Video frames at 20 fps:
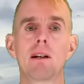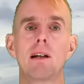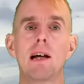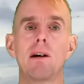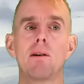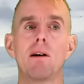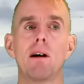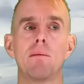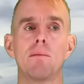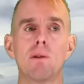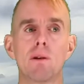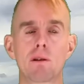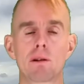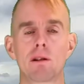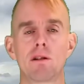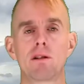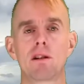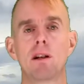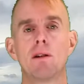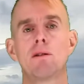Now, I'm not
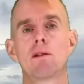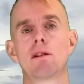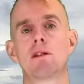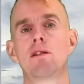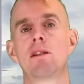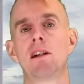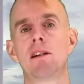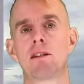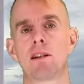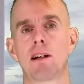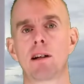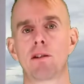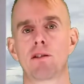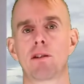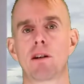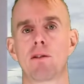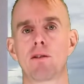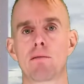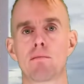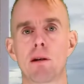going to go into the
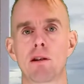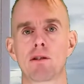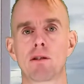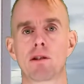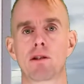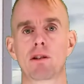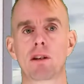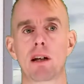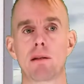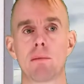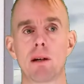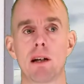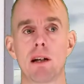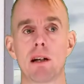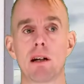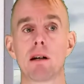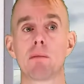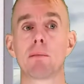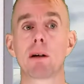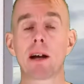details of the muscle scheme here,